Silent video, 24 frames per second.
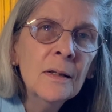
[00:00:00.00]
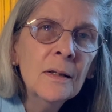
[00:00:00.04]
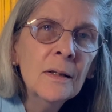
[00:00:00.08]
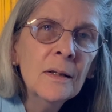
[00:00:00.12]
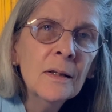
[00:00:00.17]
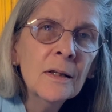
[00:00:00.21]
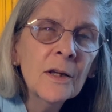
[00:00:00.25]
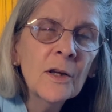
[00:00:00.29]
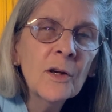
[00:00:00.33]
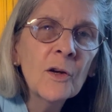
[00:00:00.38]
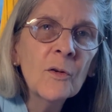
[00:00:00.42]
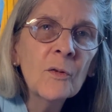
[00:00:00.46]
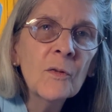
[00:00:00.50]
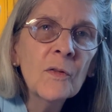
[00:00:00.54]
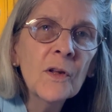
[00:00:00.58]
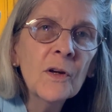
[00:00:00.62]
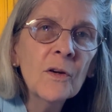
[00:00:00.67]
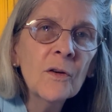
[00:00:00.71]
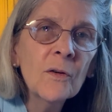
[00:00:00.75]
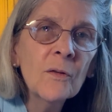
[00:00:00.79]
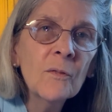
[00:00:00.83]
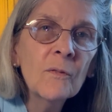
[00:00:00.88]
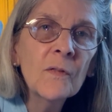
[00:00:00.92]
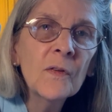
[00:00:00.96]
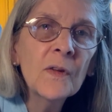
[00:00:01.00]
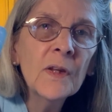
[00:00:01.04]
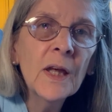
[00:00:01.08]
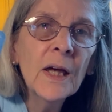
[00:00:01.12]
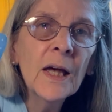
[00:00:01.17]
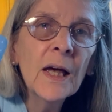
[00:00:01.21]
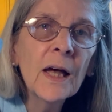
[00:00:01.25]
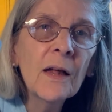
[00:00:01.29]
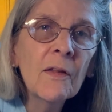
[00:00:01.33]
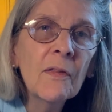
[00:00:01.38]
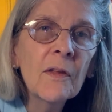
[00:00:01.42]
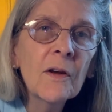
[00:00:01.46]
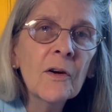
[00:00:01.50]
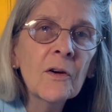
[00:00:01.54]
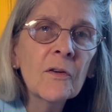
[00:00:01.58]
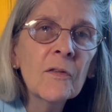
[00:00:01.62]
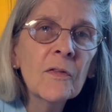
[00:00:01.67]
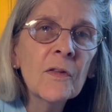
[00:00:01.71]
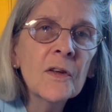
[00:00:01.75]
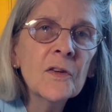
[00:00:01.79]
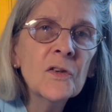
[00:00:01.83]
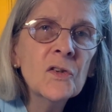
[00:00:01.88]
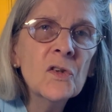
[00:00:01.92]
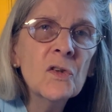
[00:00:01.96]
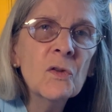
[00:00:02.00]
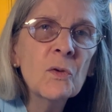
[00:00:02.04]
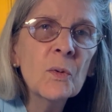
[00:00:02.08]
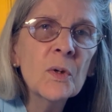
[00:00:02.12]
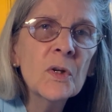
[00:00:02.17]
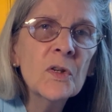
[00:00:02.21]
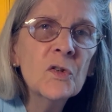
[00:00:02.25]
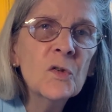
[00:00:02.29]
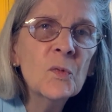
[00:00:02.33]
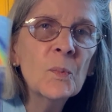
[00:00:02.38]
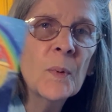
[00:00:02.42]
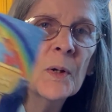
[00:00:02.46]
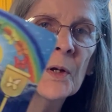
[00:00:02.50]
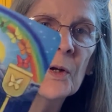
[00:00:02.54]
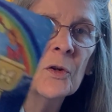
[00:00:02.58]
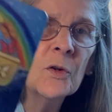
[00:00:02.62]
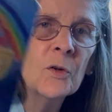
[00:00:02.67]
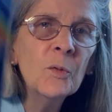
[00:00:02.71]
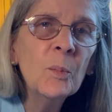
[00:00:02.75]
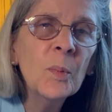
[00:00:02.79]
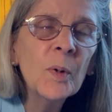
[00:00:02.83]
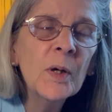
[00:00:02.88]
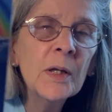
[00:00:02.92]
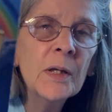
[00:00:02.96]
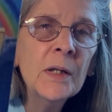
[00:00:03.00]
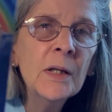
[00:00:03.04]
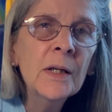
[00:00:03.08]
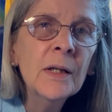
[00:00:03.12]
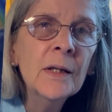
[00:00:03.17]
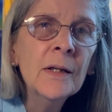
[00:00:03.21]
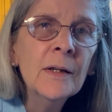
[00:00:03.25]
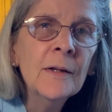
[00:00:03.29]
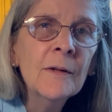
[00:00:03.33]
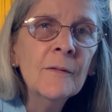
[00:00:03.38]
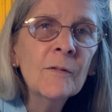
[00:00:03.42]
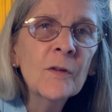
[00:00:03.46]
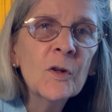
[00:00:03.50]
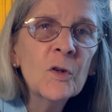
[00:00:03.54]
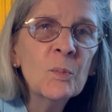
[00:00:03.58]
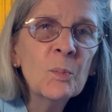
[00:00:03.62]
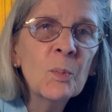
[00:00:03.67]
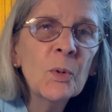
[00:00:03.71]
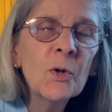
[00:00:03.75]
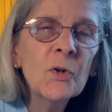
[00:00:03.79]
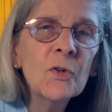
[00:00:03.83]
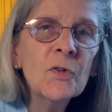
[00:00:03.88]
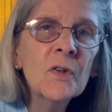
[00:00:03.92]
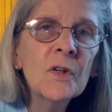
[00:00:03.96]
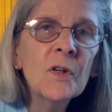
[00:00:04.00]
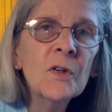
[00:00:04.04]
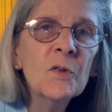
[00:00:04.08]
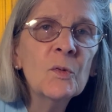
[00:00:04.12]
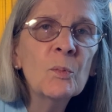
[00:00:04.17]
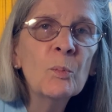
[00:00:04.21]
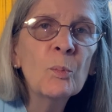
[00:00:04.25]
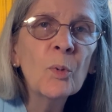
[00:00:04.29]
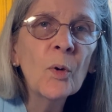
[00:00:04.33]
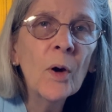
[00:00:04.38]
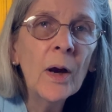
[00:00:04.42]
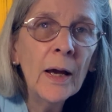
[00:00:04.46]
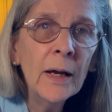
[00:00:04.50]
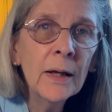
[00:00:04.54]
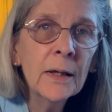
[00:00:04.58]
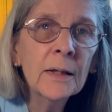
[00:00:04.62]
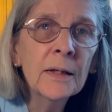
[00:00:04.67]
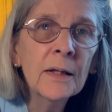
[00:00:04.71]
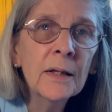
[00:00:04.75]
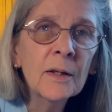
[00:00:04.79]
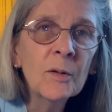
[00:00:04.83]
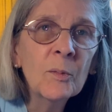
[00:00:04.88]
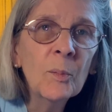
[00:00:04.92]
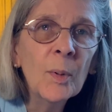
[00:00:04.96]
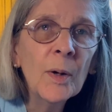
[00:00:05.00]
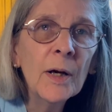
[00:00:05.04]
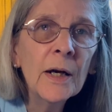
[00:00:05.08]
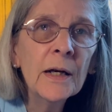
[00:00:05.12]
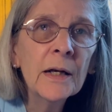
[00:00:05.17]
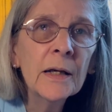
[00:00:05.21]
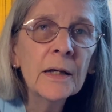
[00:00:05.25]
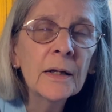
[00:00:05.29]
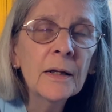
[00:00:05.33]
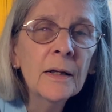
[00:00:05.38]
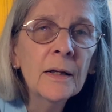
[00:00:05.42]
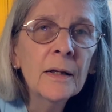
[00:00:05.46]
There are these three spilled, but this person is bracketed by,